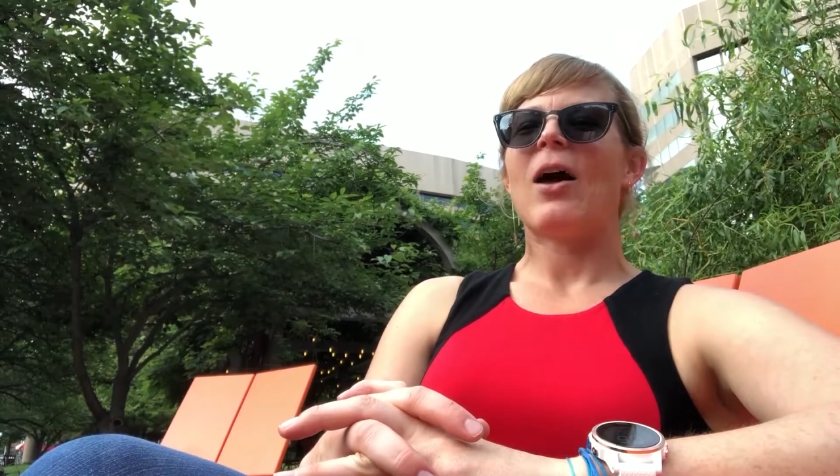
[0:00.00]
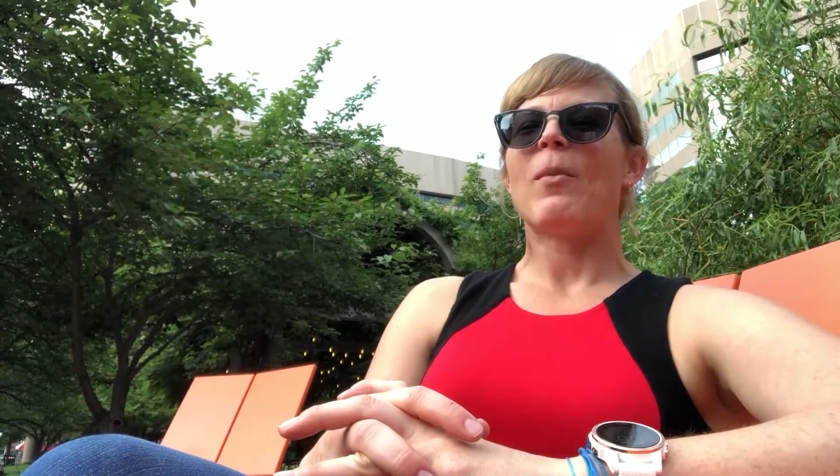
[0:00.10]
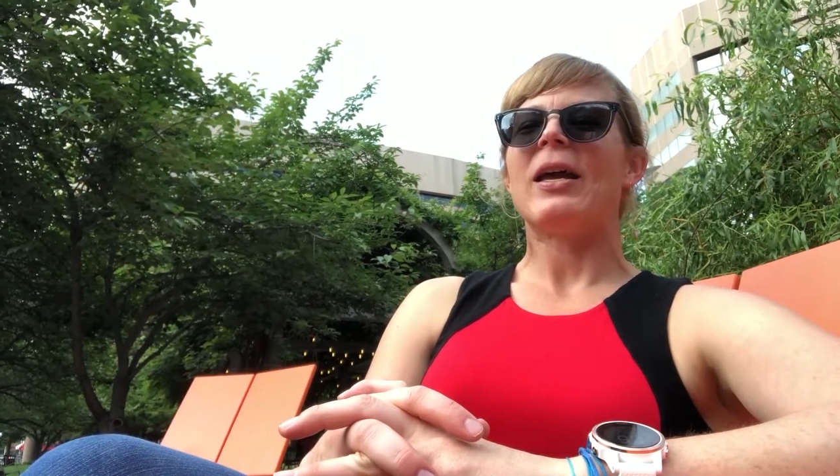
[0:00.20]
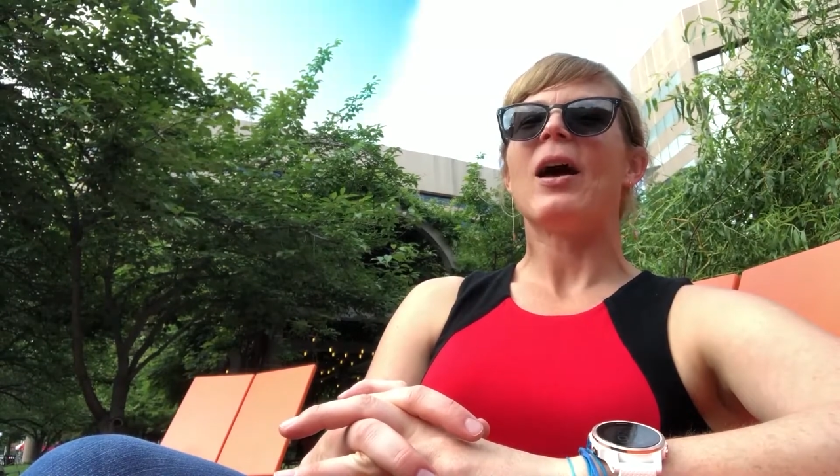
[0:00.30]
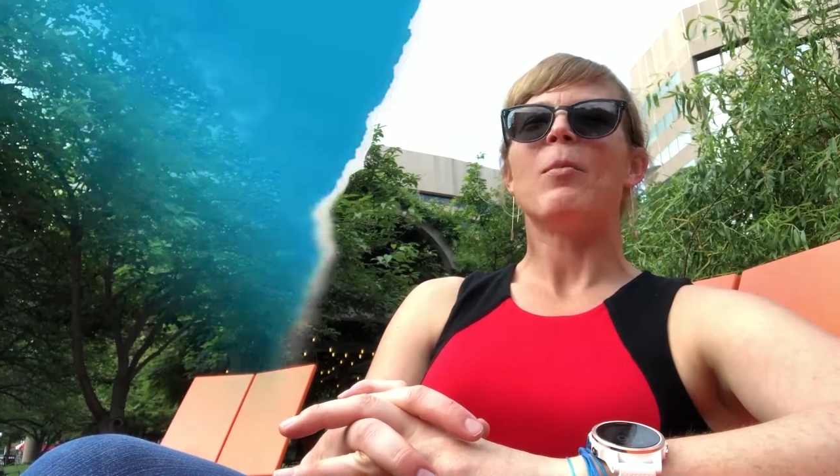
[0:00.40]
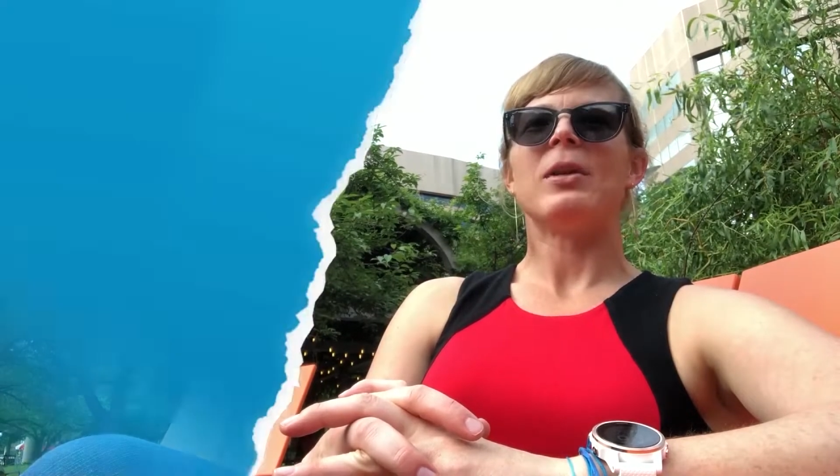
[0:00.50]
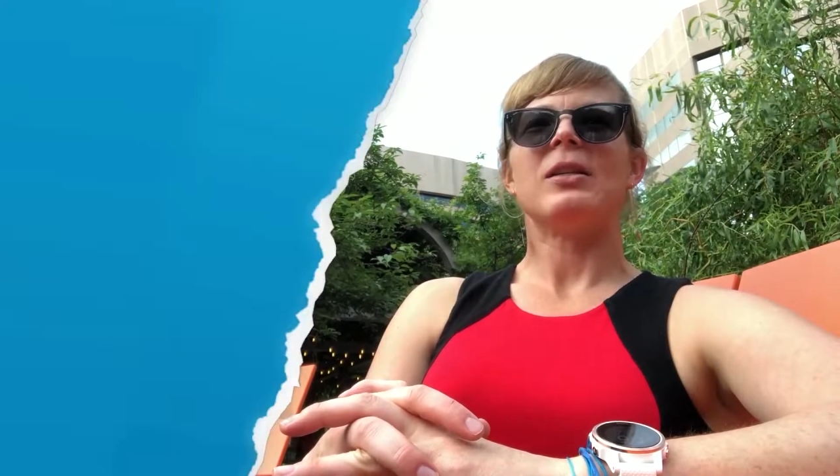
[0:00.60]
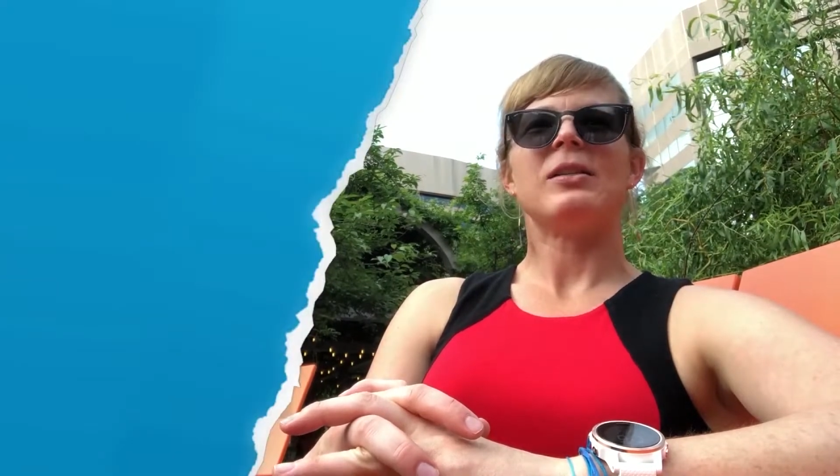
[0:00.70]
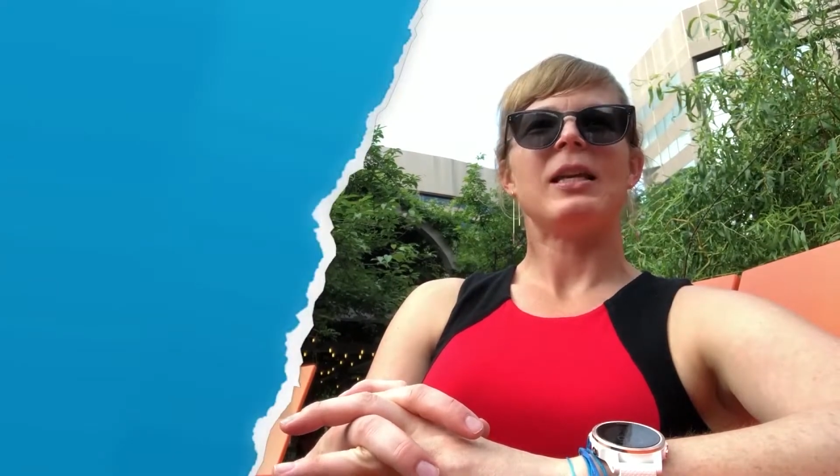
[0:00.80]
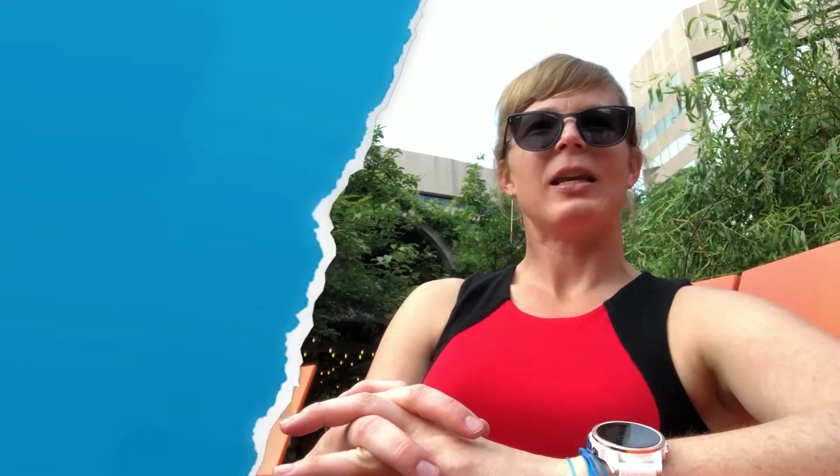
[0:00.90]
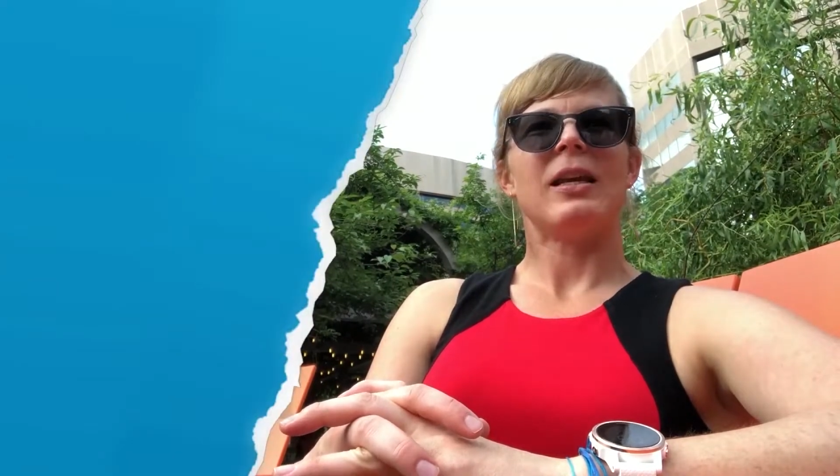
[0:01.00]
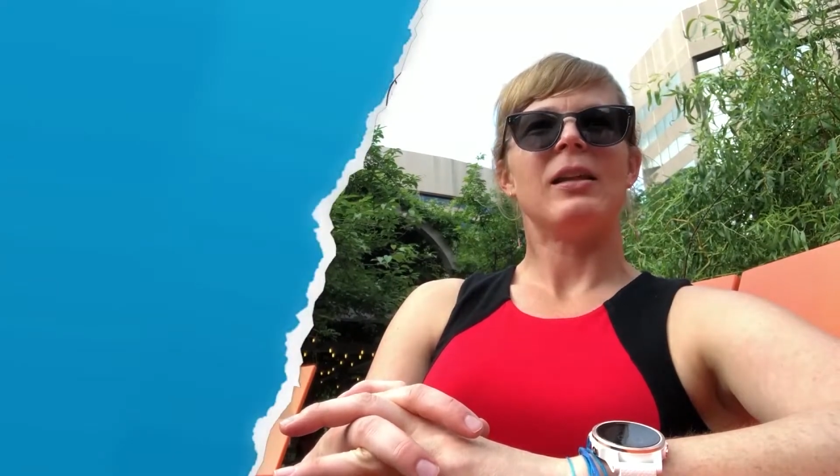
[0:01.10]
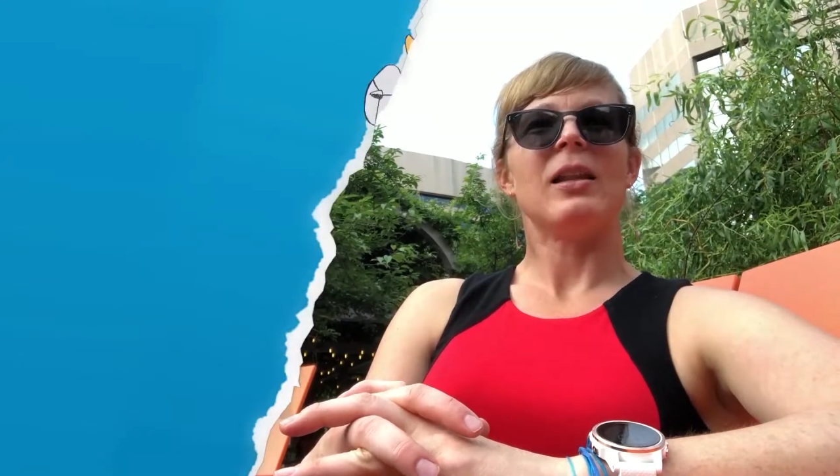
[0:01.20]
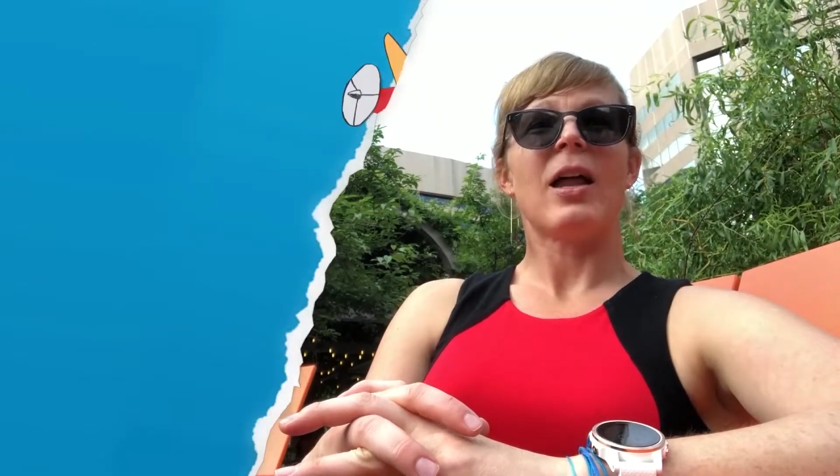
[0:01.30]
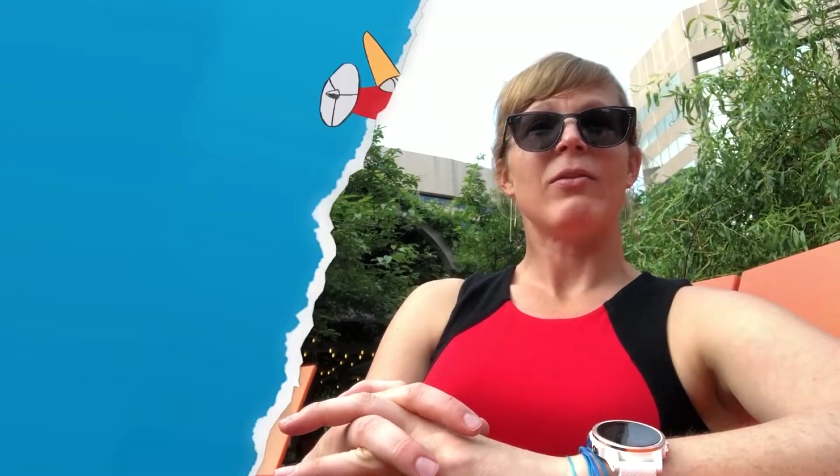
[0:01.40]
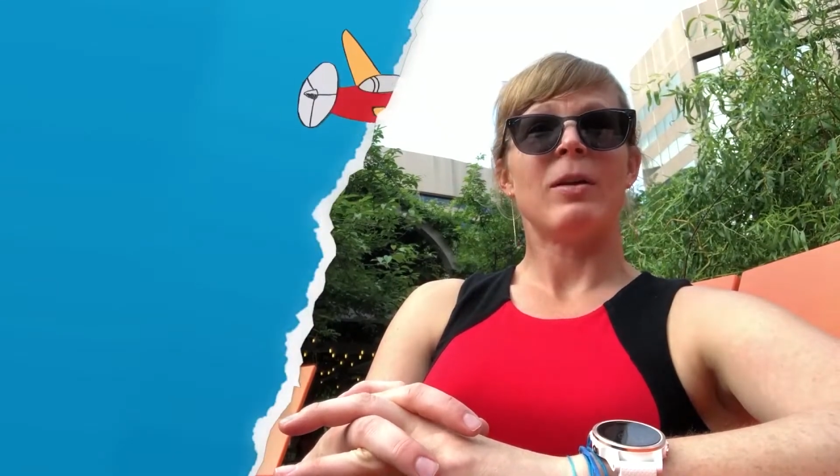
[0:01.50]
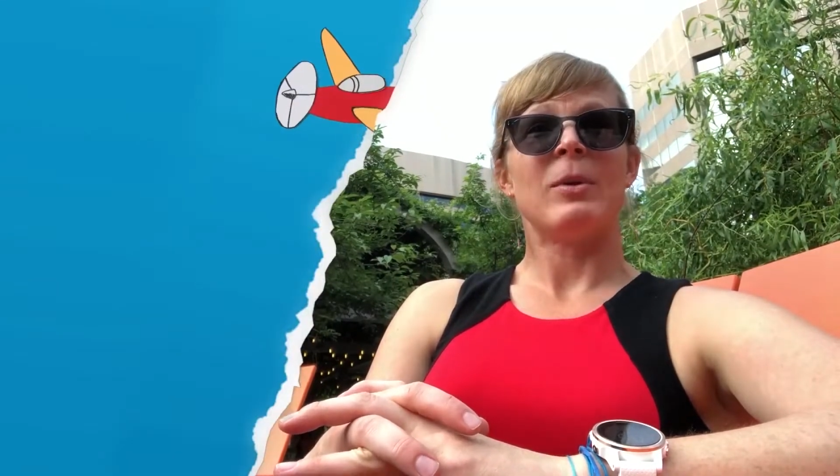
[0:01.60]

how my is taking a lot of